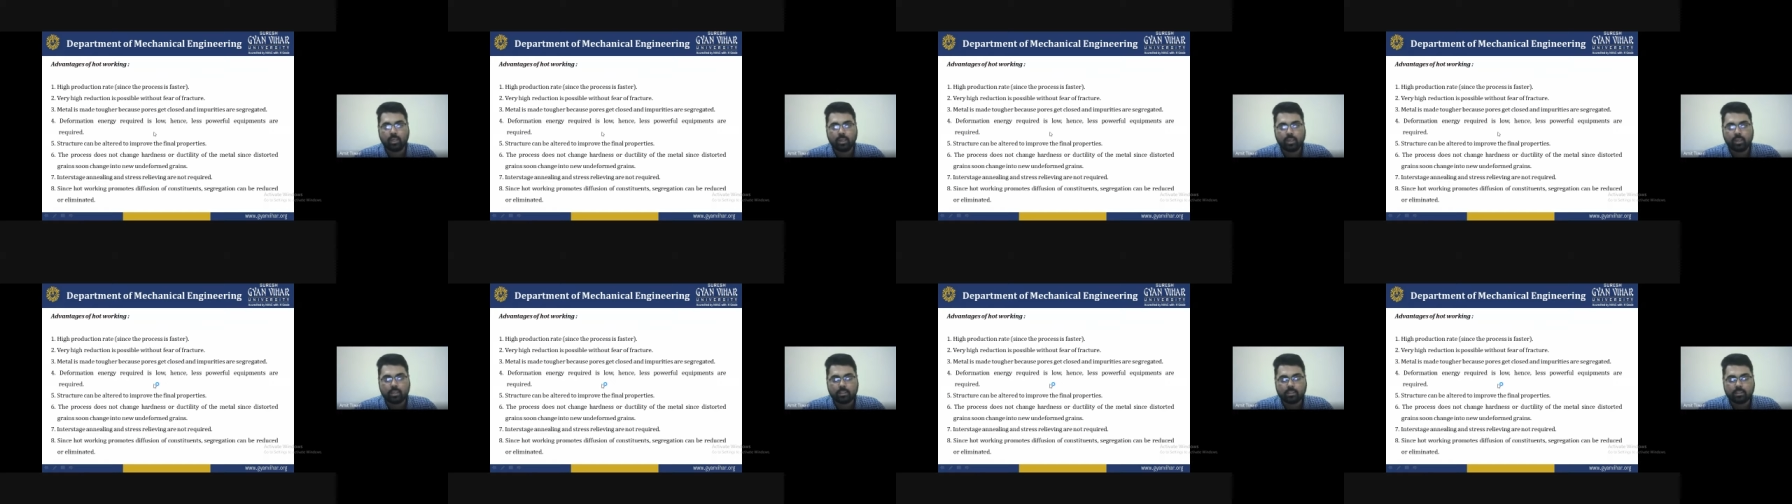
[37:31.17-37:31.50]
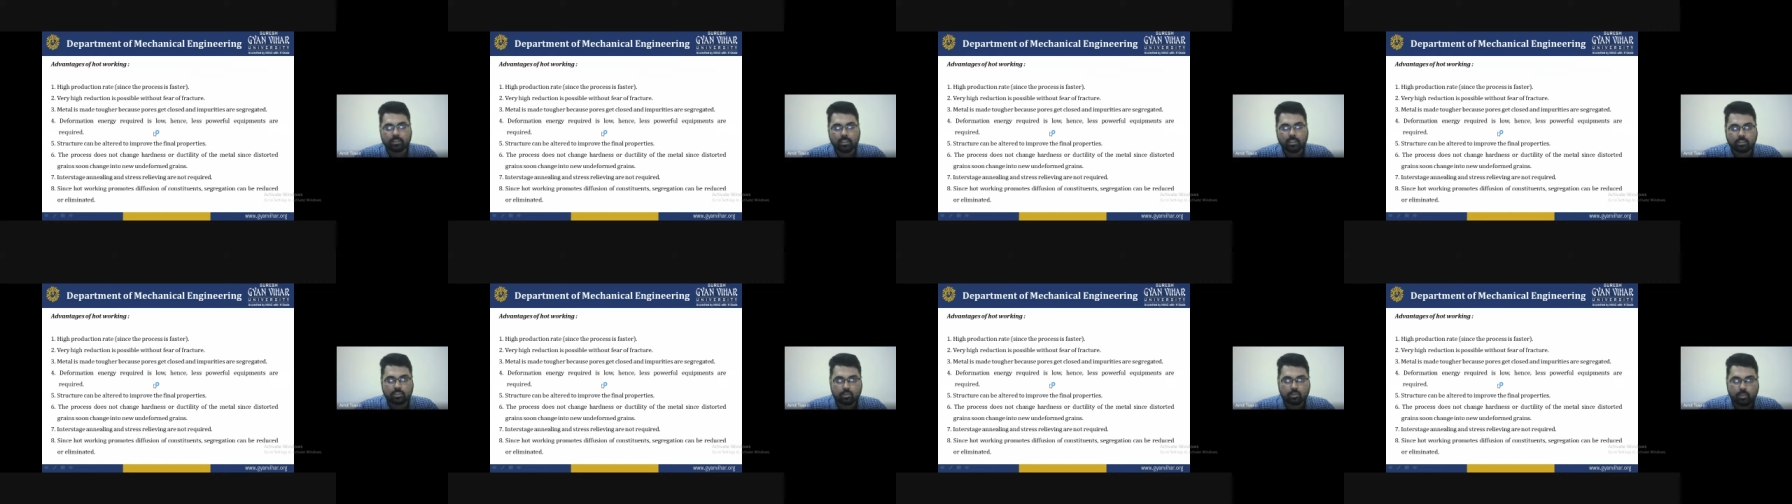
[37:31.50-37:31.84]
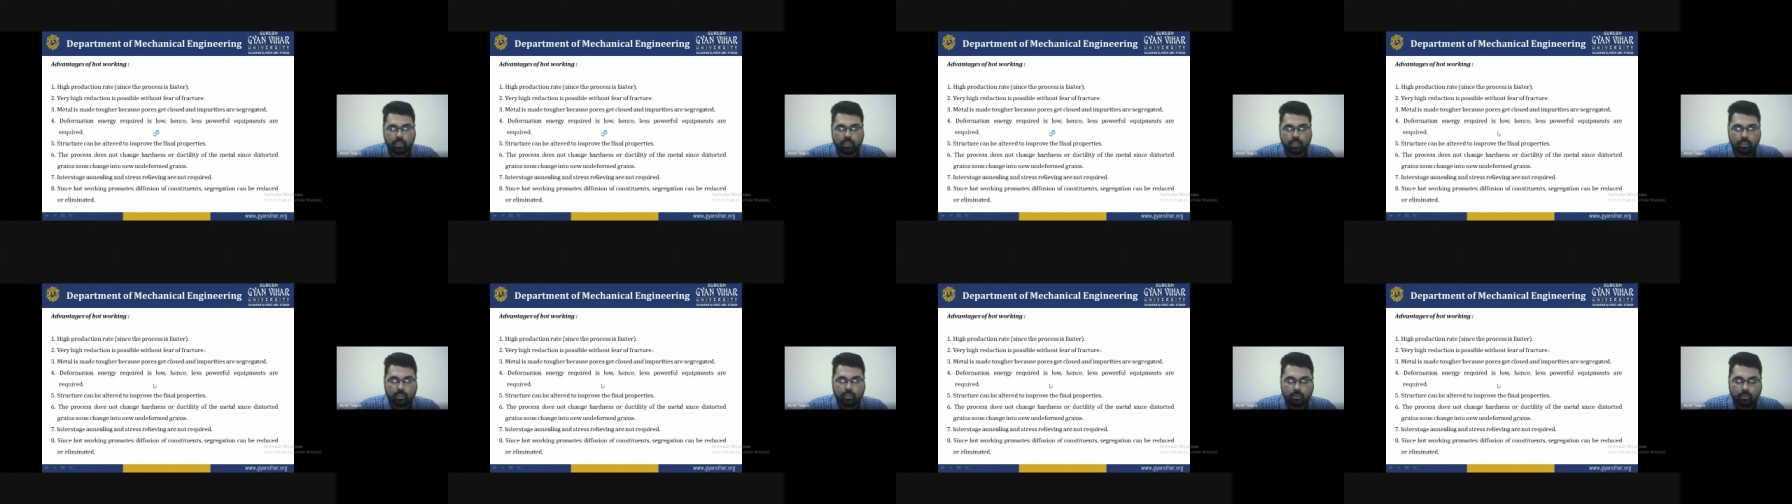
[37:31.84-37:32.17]
increasing the
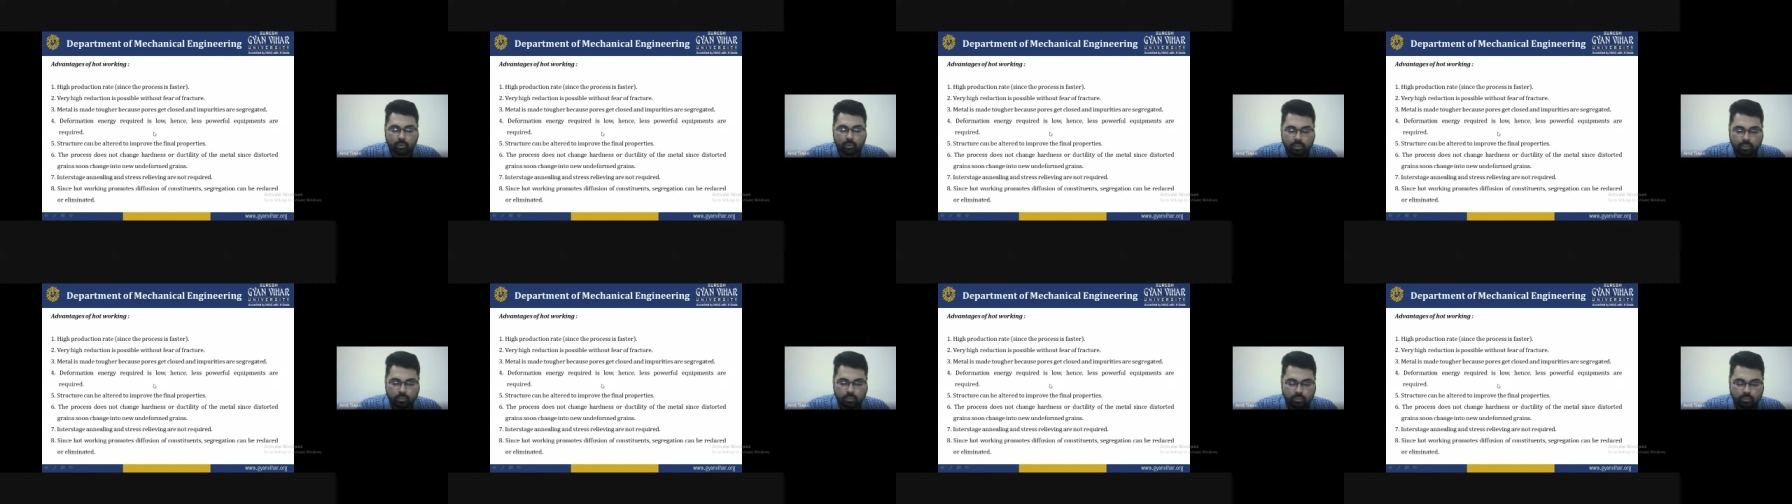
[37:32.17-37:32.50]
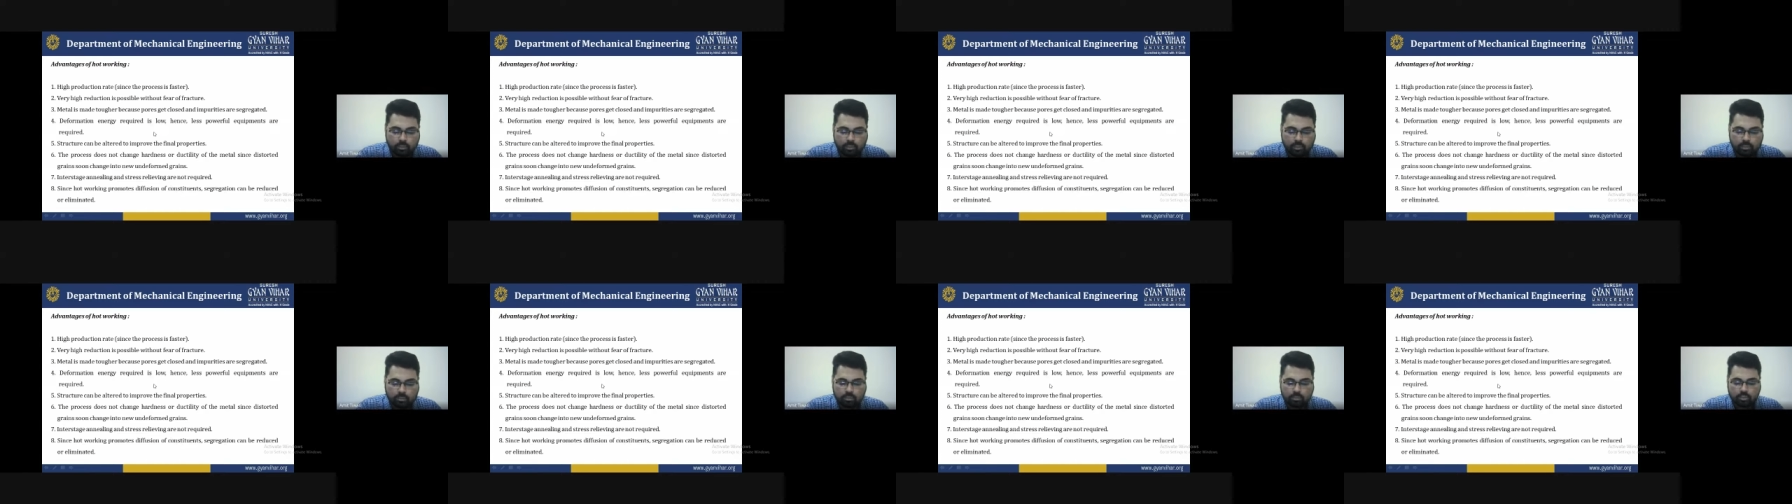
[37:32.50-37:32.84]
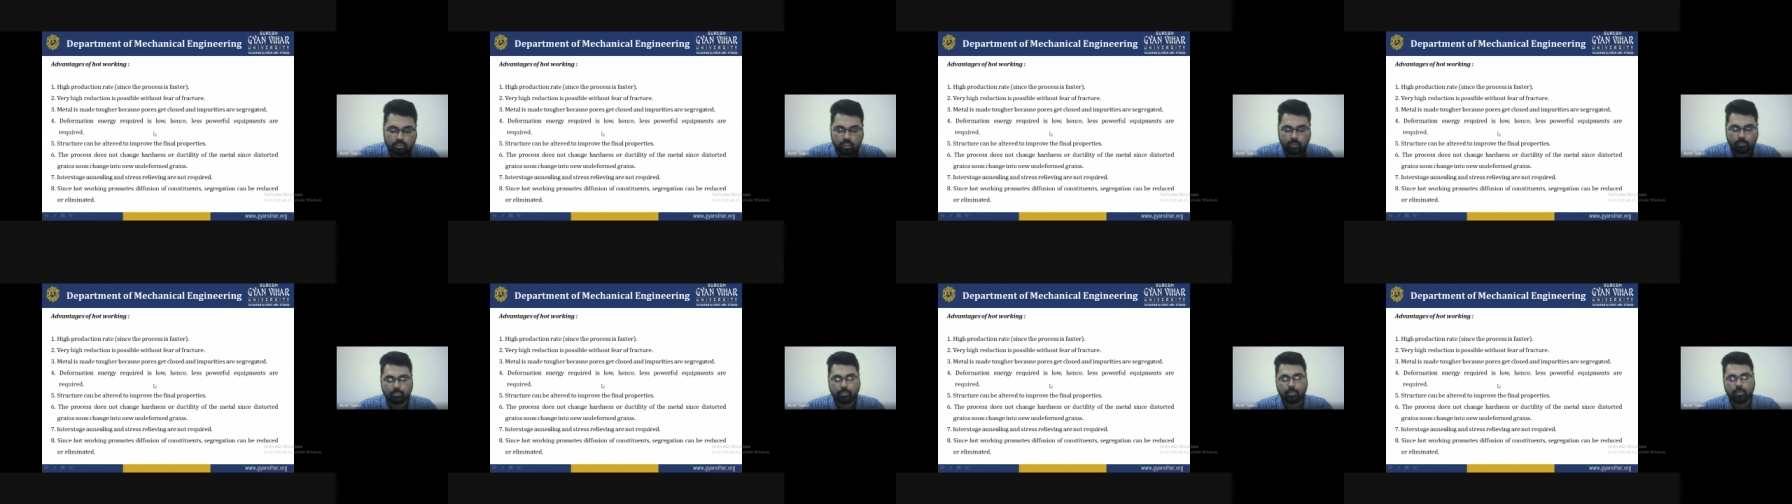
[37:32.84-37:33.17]
strength, and to reducing the
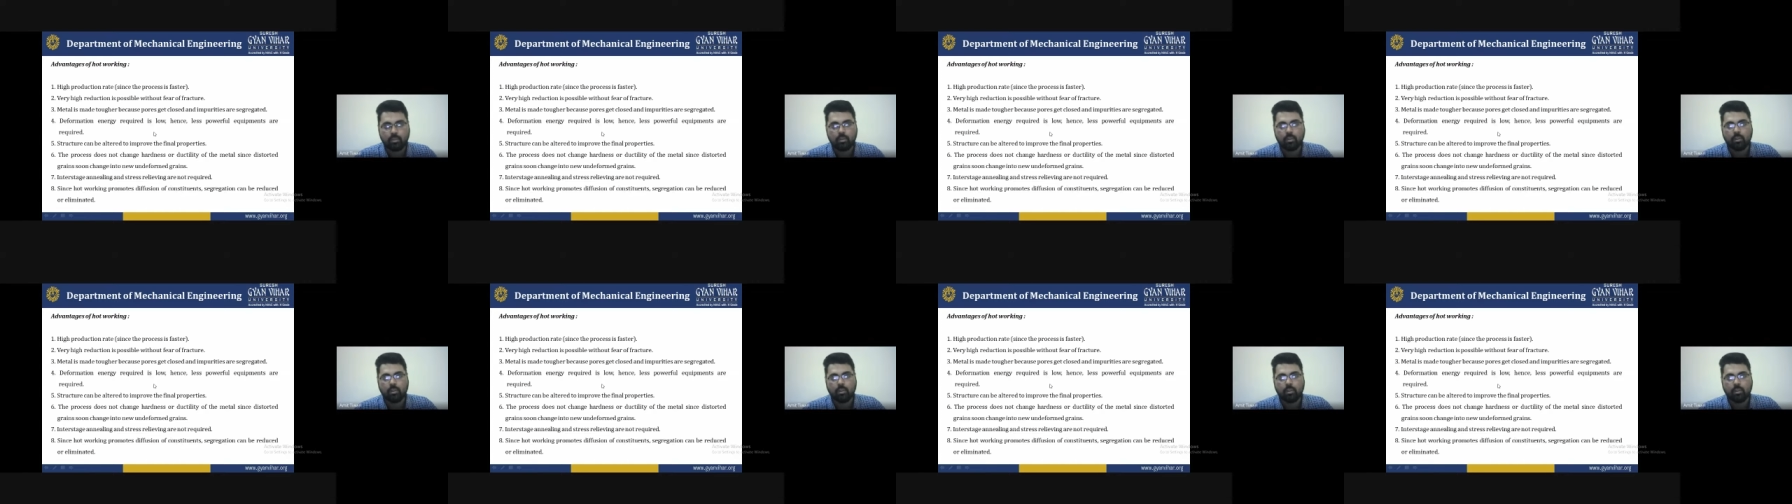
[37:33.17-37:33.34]
shape,